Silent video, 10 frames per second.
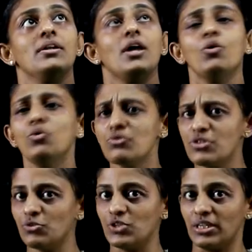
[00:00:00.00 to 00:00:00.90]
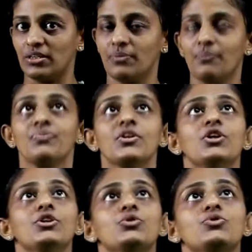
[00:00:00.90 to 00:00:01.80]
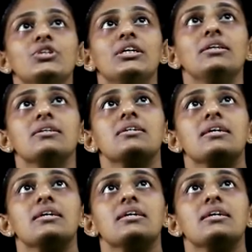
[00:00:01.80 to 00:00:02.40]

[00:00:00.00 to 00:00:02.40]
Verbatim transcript: Now who is Eugene? Eugene